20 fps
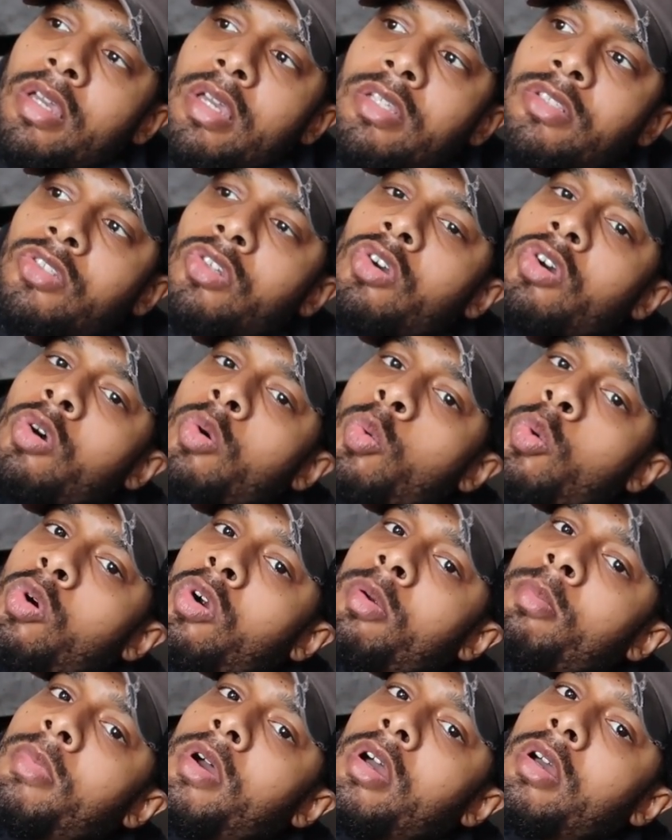it's going to
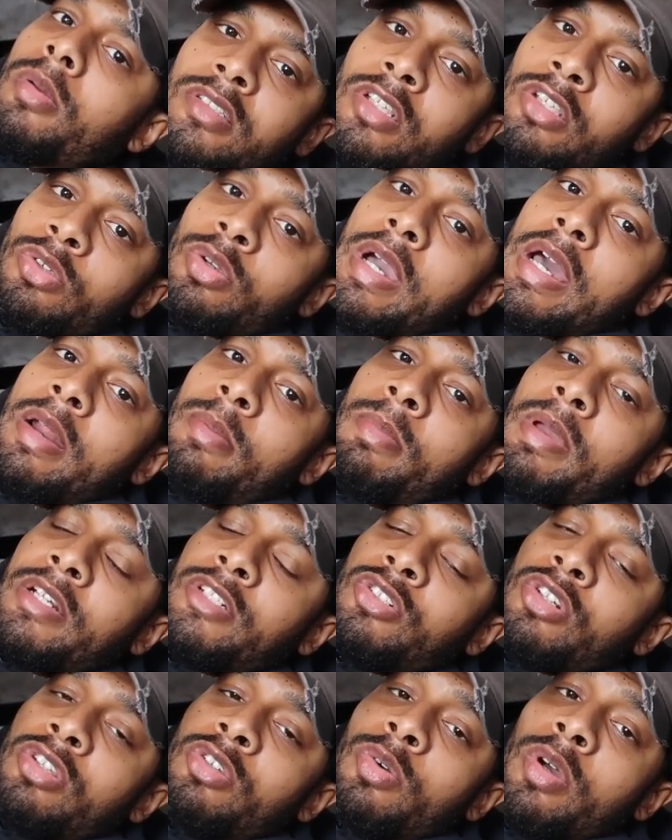warm up. So you got to make
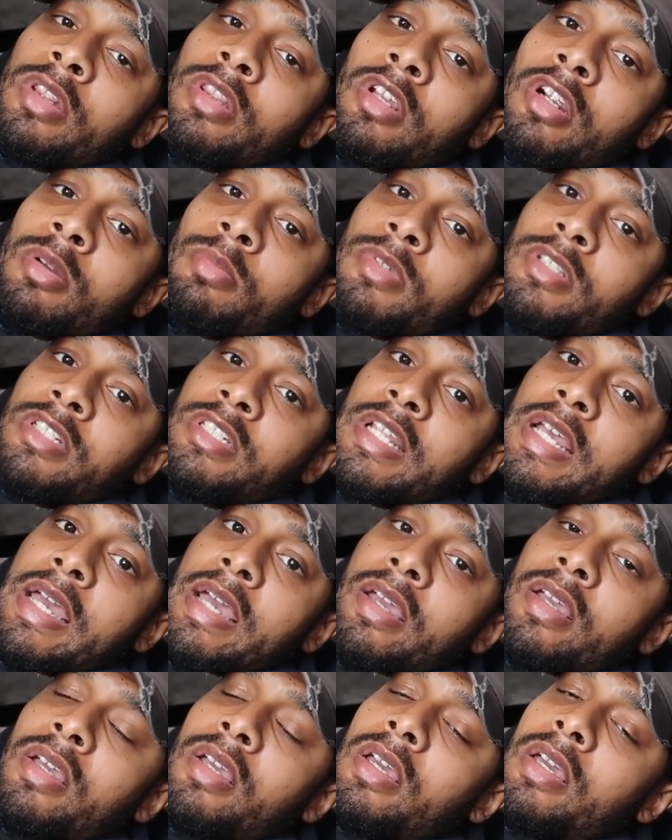sure you're a
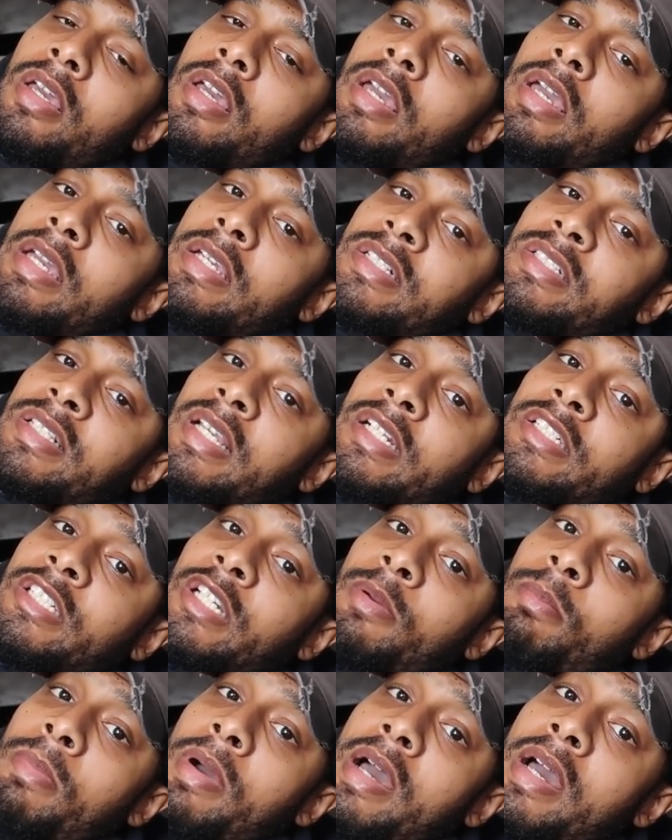thermostat and set
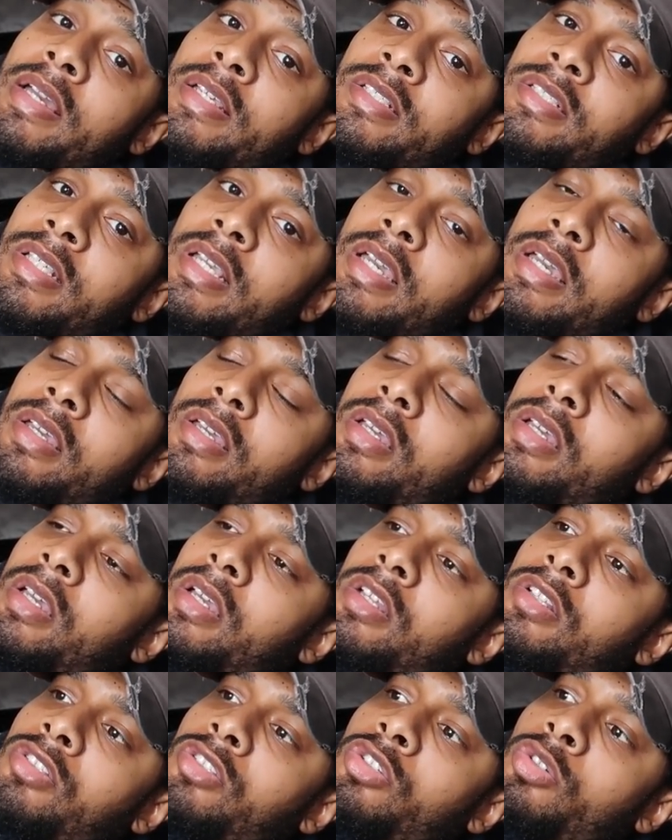your mindset
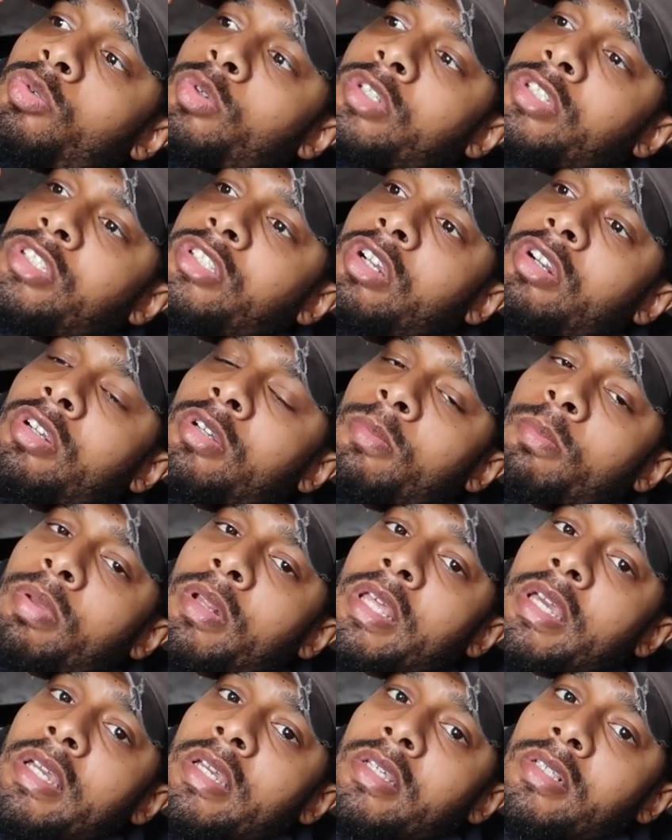to a certain
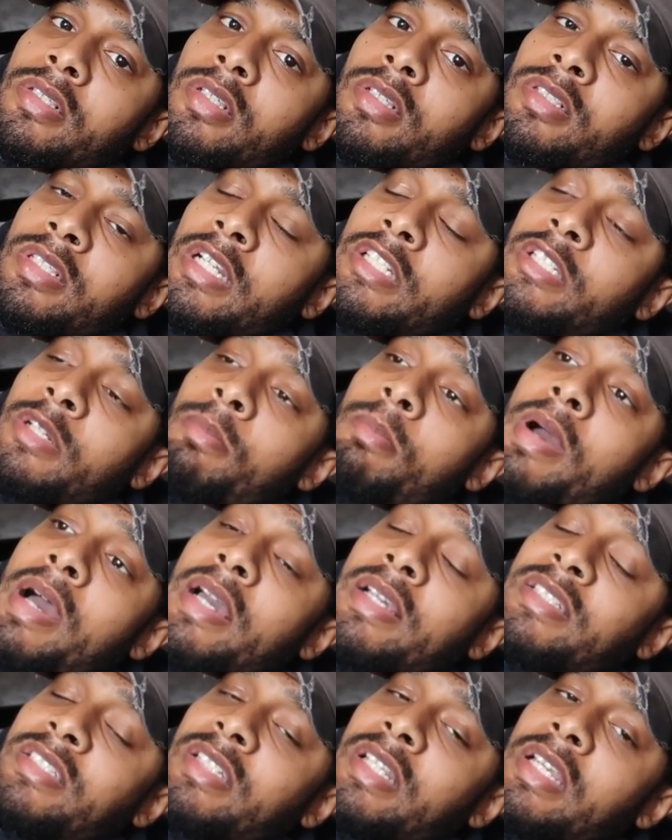place. Set your
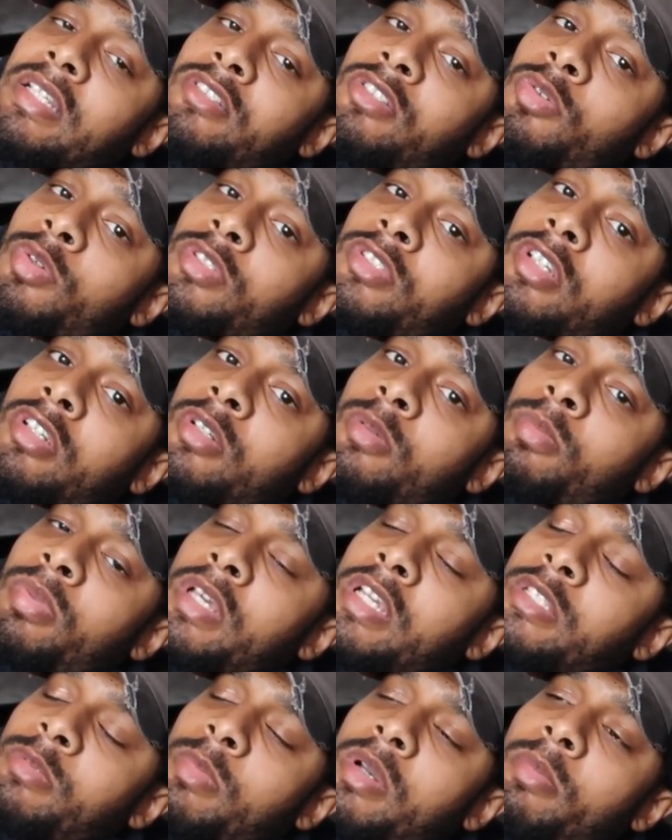mind state to a certain
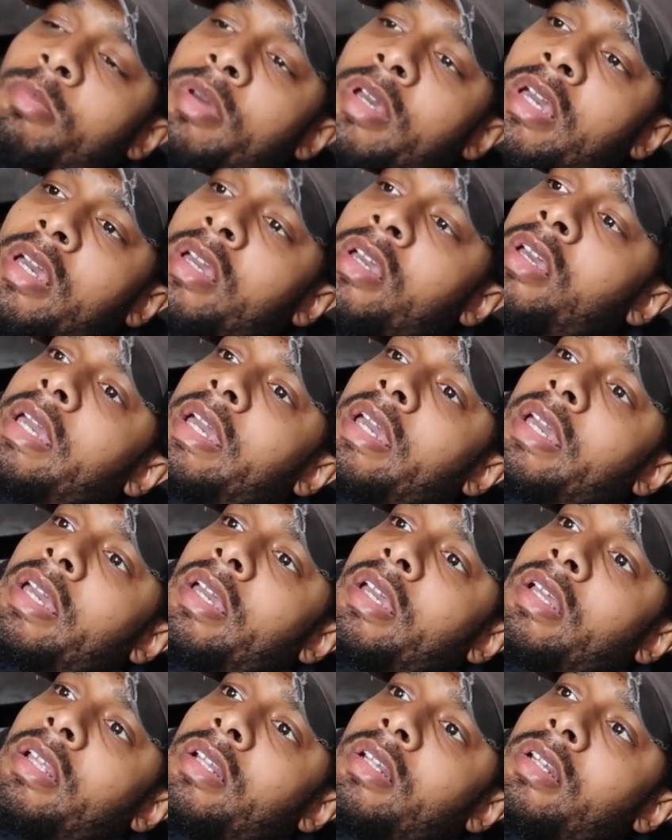place, my bad.
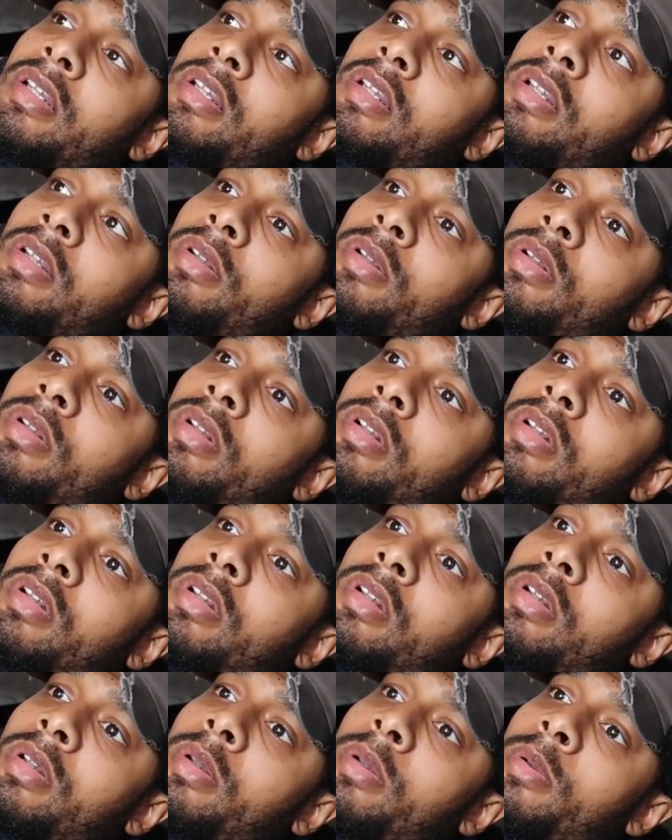And
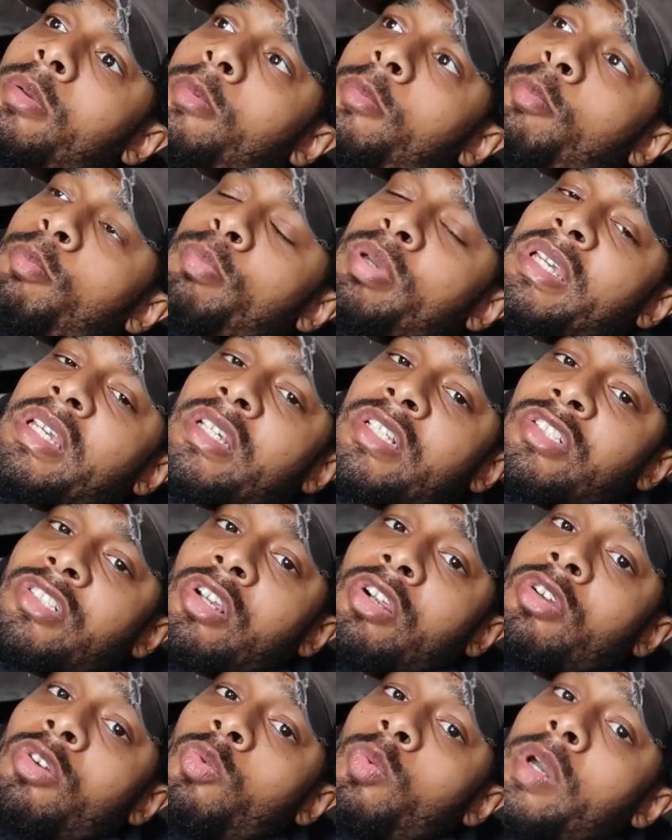be a
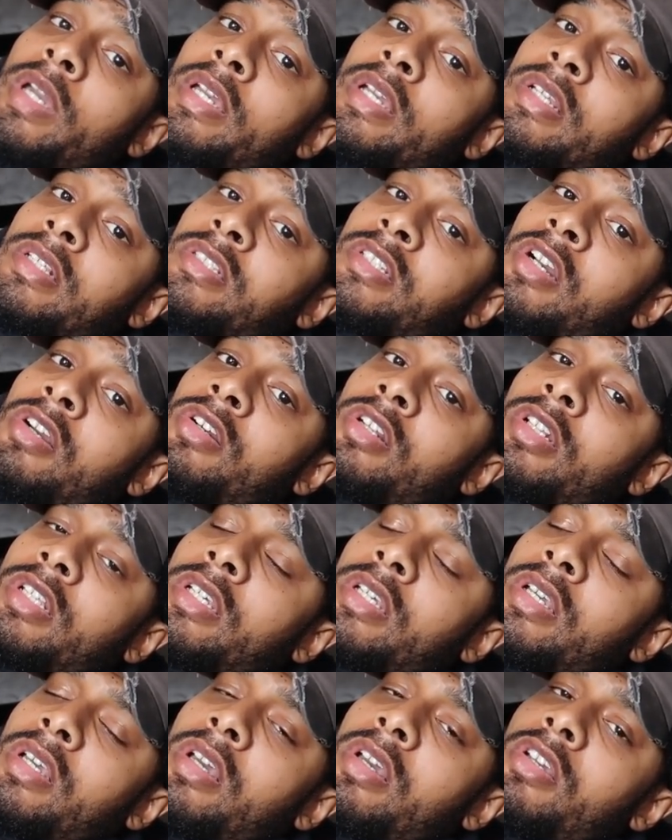certain way
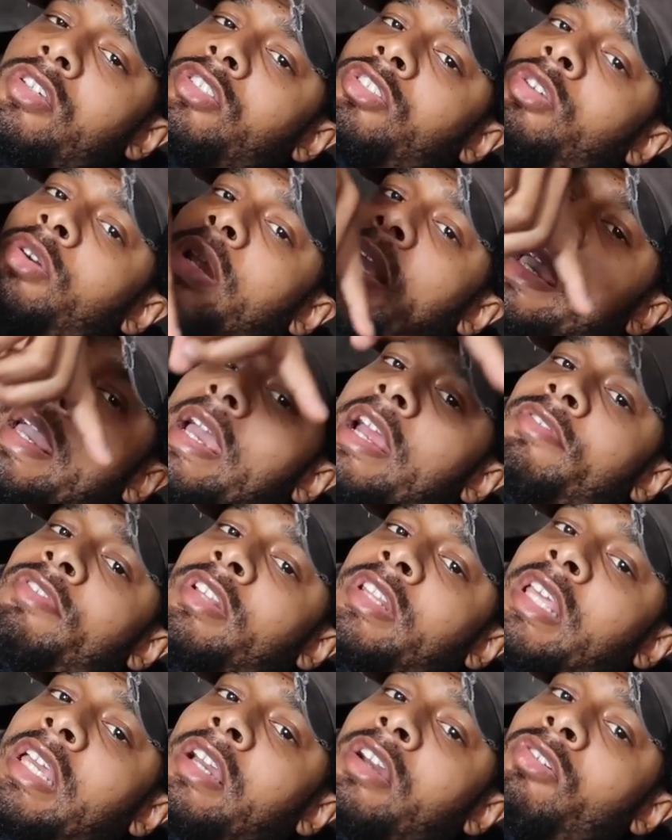internally so that
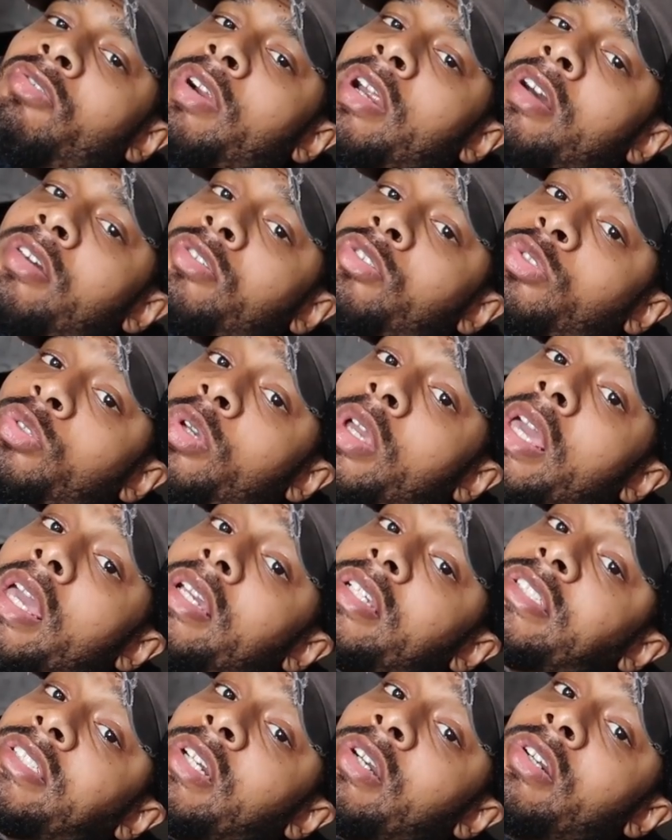everything around you
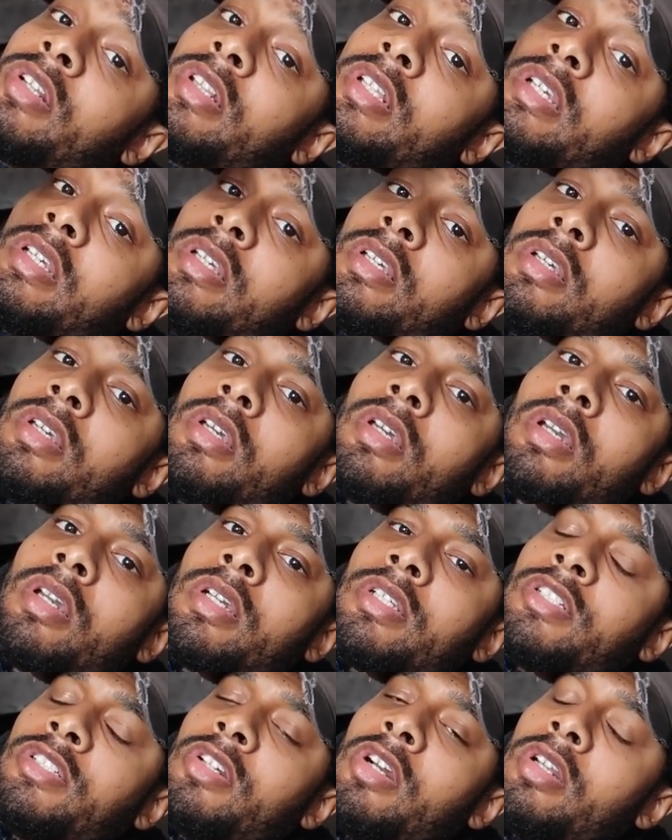externally
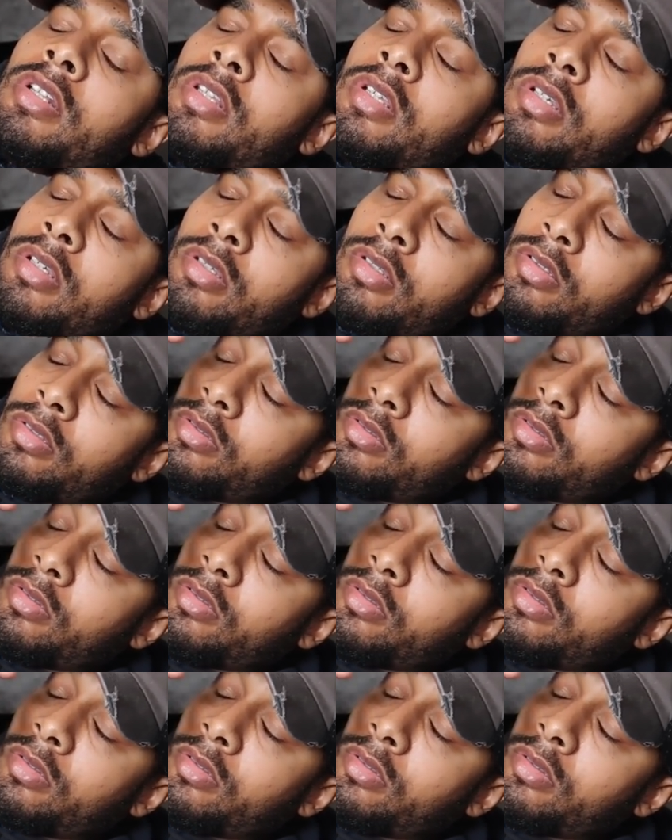could start to